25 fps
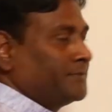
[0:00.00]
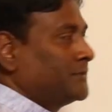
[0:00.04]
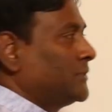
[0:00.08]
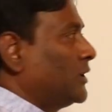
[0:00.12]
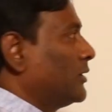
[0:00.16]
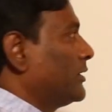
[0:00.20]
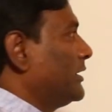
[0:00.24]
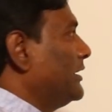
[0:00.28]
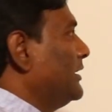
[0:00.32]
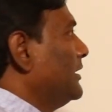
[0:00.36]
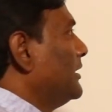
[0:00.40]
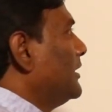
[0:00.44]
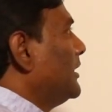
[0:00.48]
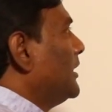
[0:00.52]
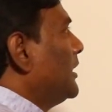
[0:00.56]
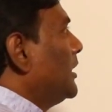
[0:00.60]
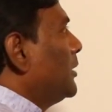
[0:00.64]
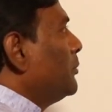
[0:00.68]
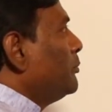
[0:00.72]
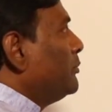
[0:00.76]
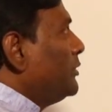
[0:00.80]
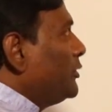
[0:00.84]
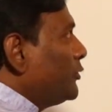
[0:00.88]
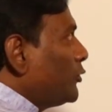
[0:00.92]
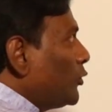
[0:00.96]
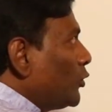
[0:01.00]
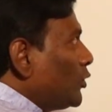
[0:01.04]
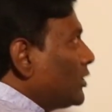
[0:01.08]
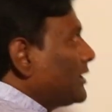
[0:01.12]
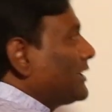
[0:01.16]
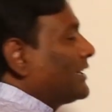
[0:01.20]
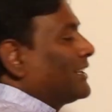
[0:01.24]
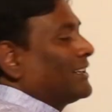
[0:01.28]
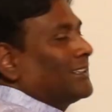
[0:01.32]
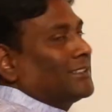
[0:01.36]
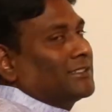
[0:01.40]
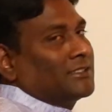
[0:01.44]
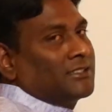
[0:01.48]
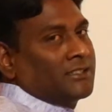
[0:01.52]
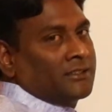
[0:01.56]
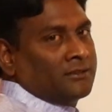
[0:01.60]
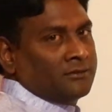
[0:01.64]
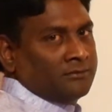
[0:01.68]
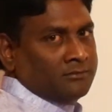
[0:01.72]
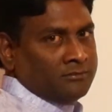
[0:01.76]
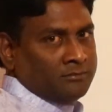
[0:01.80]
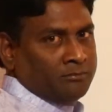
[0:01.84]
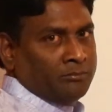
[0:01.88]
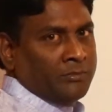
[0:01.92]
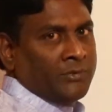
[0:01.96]
Okay, before connection,
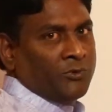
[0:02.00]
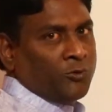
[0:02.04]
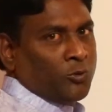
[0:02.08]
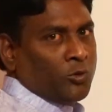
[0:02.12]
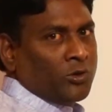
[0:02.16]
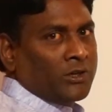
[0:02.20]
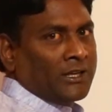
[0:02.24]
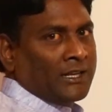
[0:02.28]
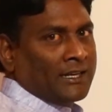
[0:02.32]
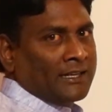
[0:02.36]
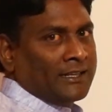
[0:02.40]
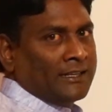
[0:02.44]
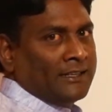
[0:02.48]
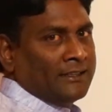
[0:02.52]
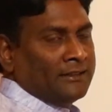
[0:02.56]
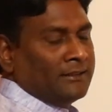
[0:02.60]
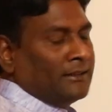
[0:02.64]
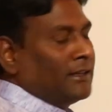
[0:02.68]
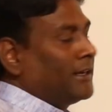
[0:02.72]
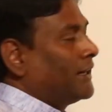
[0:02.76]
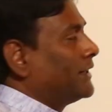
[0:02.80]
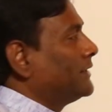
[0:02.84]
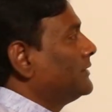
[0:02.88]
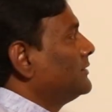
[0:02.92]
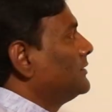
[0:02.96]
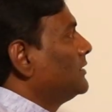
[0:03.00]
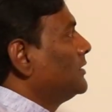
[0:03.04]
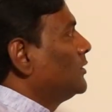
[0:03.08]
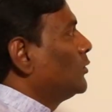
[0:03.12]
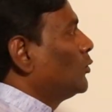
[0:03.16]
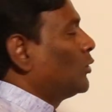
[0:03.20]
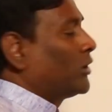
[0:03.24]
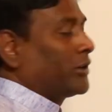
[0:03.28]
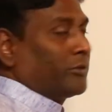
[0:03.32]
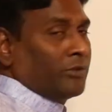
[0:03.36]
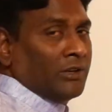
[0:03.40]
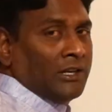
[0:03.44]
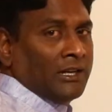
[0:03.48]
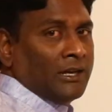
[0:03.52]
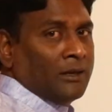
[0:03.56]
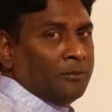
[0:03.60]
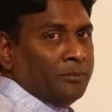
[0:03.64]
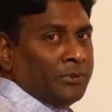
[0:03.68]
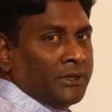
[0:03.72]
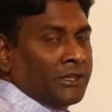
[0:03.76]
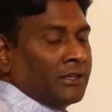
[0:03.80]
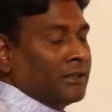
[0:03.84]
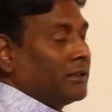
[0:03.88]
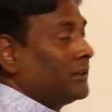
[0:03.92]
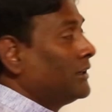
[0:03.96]
before connecting that, what will
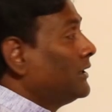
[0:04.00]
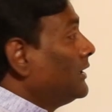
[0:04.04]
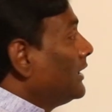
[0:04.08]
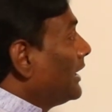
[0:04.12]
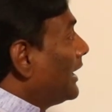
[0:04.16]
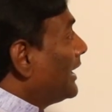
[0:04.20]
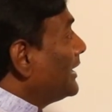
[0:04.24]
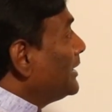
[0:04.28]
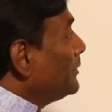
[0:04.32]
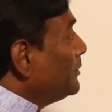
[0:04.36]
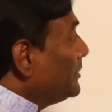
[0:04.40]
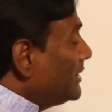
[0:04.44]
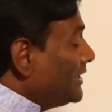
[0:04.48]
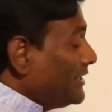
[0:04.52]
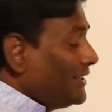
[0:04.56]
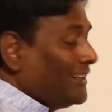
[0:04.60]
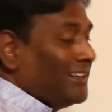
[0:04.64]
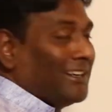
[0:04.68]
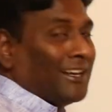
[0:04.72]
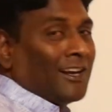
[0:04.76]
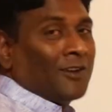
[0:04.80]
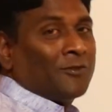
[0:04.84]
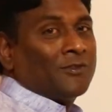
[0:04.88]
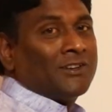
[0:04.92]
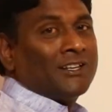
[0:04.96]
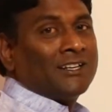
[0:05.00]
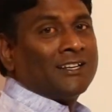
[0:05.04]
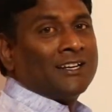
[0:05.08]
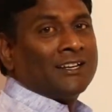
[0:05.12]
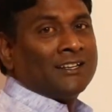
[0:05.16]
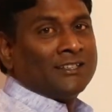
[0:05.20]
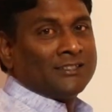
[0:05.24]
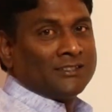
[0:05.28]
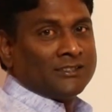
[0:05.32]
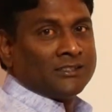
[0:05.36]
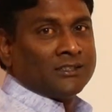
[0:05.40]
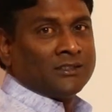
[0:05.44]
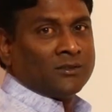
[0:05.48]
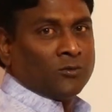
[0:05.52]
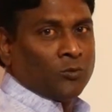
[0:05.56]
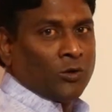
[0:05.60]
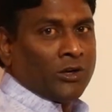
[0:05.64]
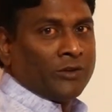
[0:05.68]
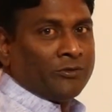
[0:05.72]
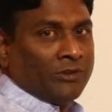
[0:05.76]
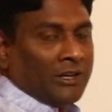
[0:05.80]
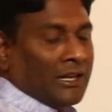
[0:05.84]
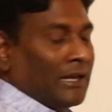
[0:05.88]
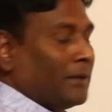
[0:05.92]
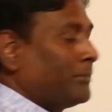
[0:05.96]
happen, and immediately after connection,
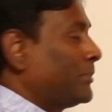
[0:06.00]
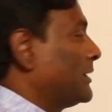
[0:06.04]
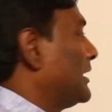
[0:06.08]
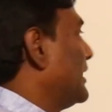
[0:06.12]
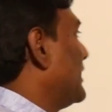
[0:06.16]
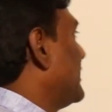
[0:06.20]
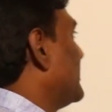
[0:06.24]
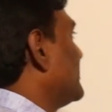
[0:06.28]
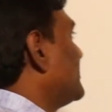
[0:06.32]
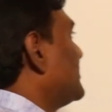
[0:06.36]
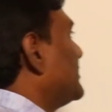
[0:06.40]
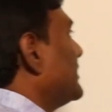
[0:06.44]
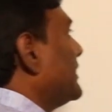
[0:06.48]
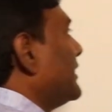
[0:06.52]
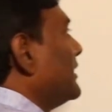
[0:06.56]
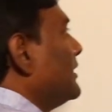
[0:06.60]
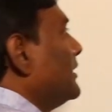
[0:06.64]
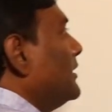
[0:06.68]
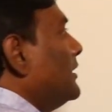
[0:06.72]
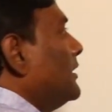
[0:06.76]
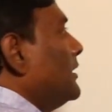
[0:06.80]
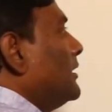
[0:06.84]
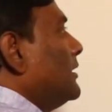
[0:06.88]
what will happen, let us see.